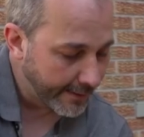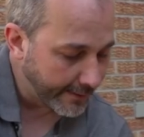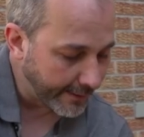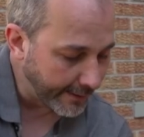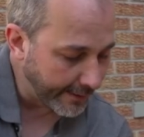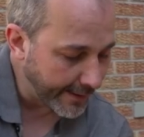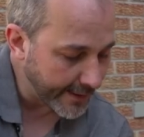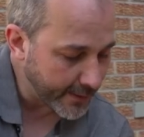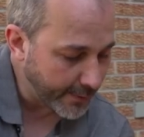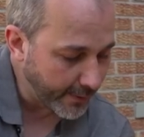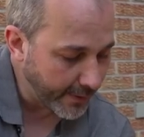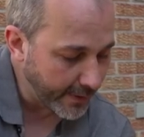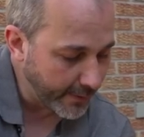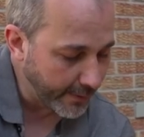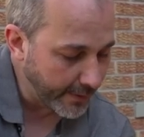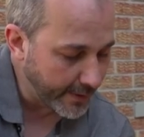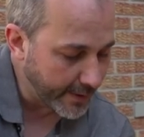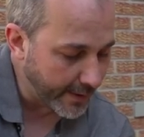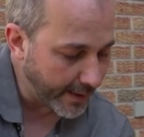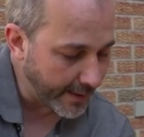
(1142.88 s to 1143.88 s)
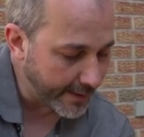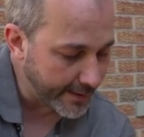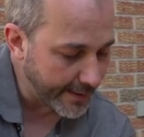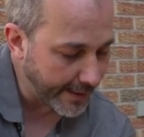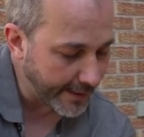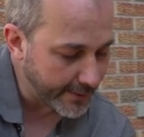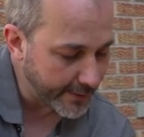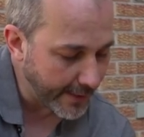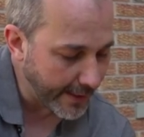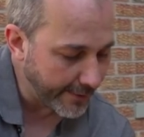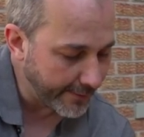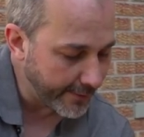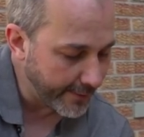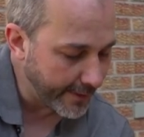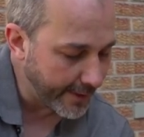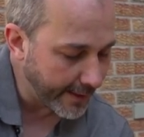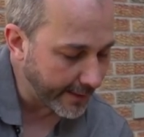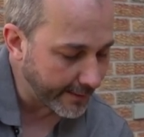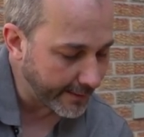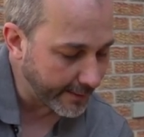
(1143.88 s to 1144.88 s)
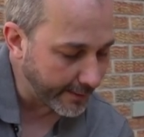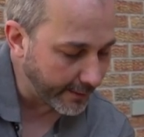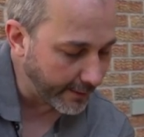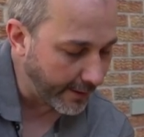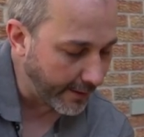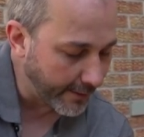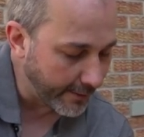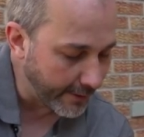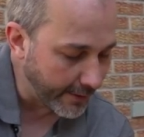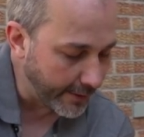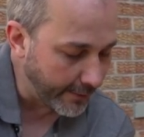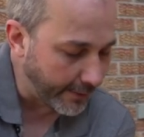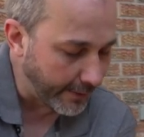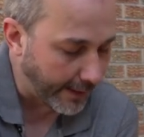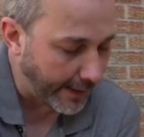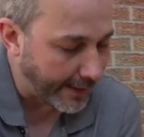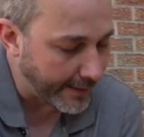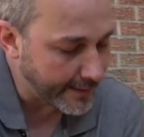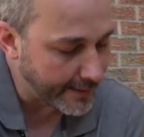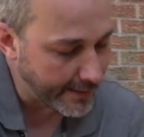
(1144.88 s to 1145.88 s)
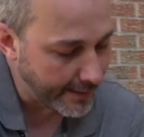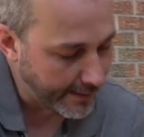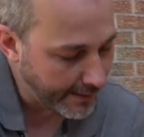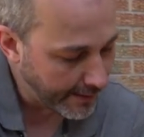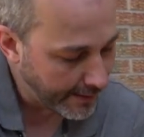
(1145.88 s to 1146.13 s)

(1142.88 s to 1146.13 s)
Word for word: The less wood-to-wood -wood contact you have in your deck, the longer it will last.